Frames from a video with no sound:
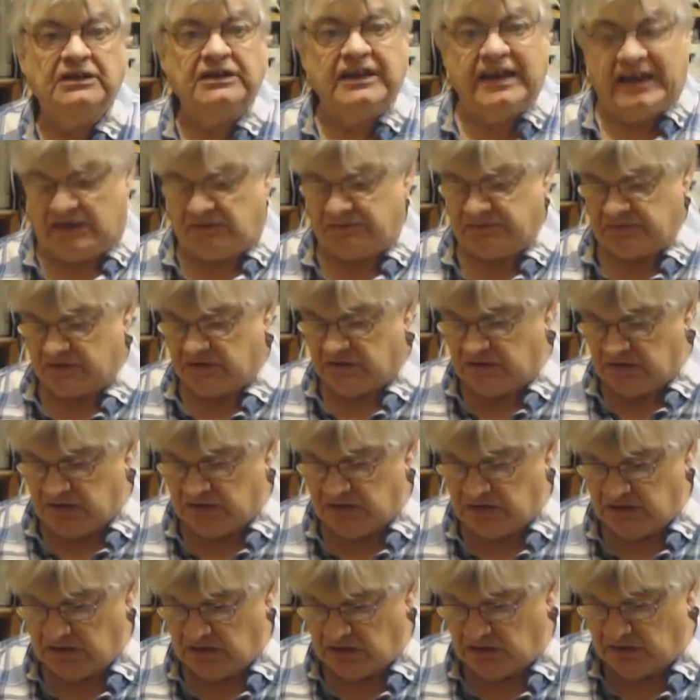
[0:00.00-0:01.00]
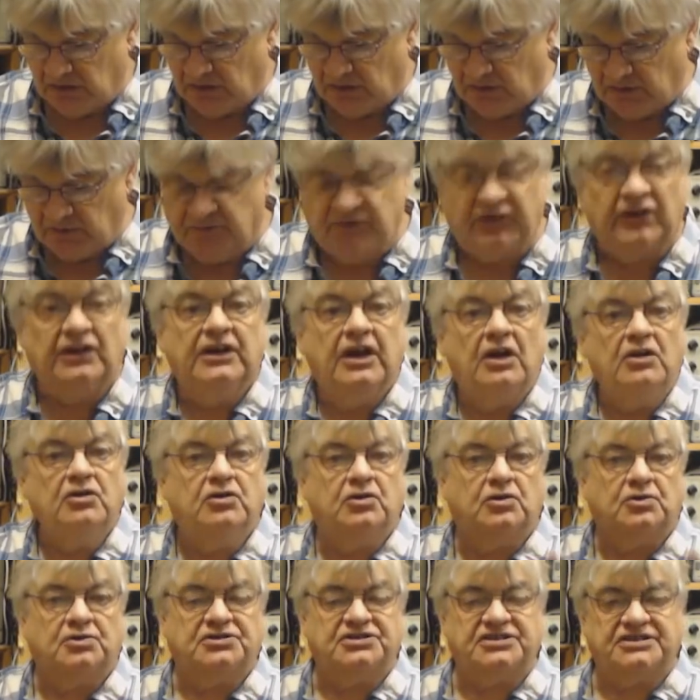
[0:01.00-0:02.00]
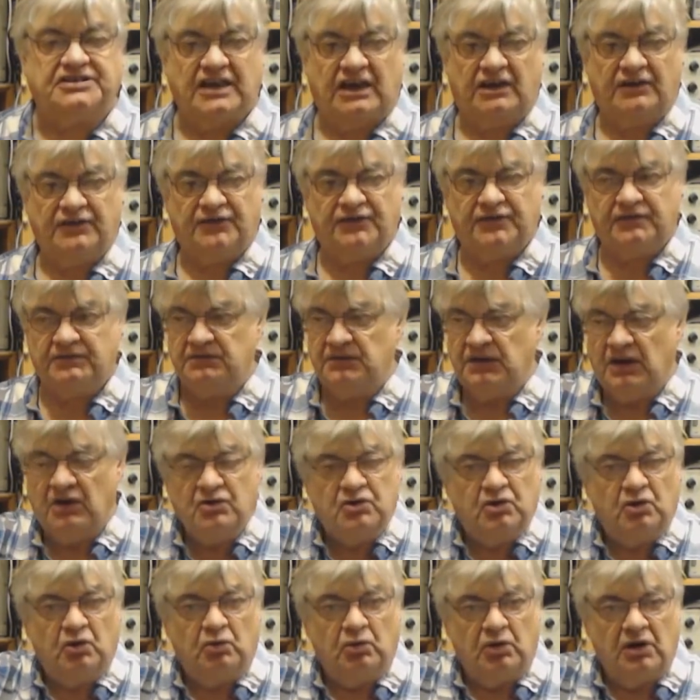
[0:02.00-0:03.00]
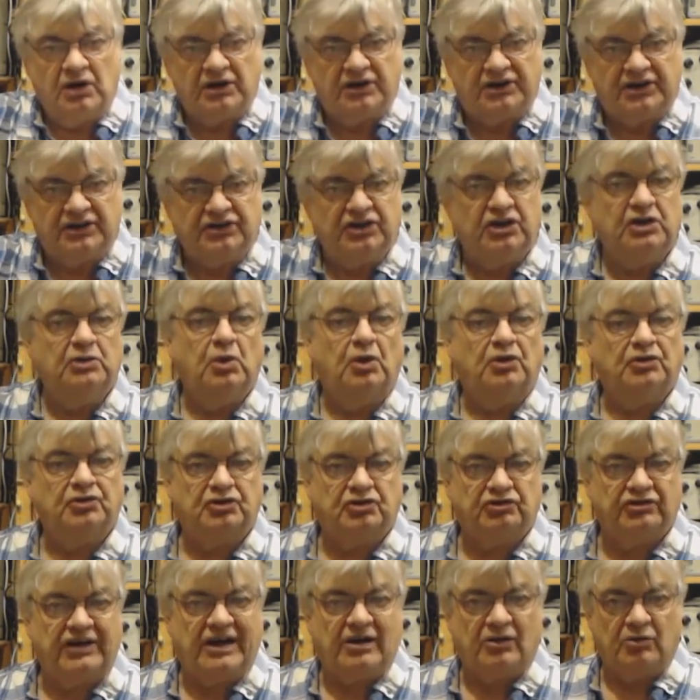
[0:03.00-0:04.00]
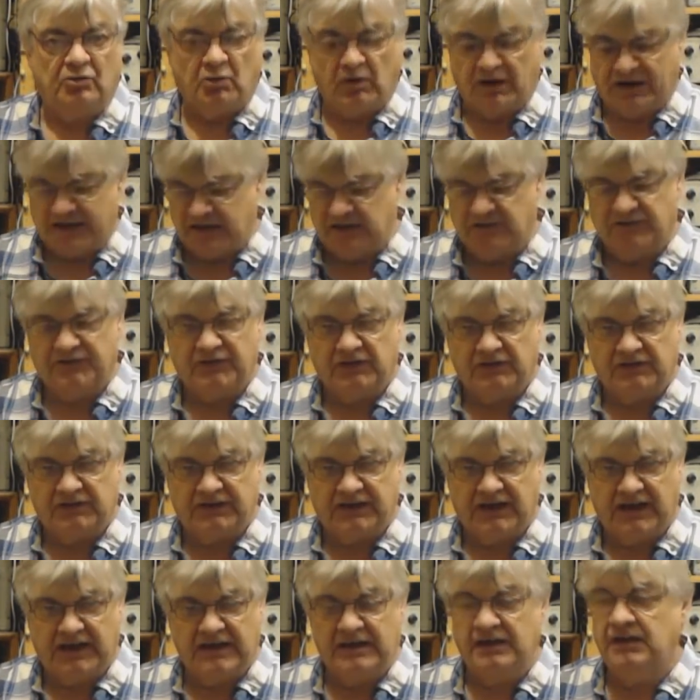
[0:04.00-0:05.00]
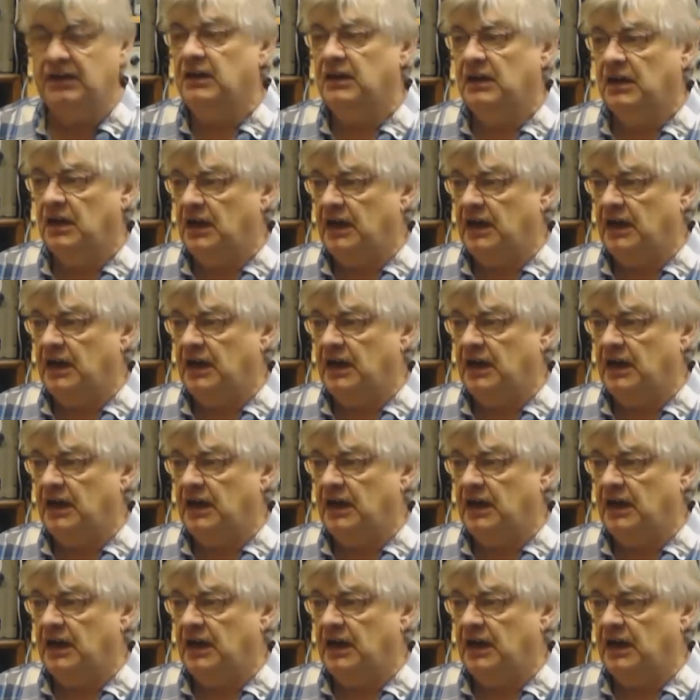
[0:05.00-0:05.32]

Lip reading: Yeah. For local stuff, local working, you want ground wave, okay?